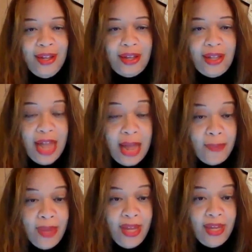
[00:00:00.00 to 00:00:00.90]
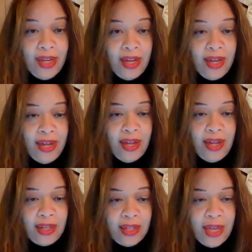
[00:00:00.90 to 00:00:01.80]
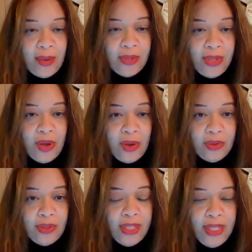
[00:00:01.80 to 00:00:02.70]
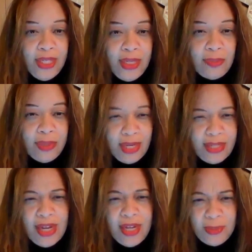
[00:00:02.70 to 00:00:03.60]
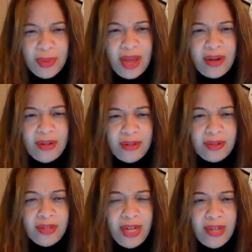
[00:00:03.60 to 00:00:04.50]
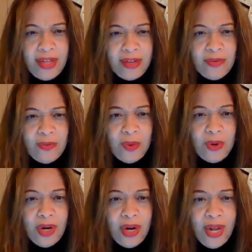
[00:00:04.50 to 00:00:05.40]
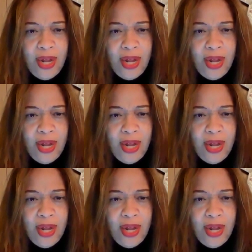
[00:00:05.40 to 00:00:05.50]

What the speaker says: clapping because I was the only plus size model, I think, for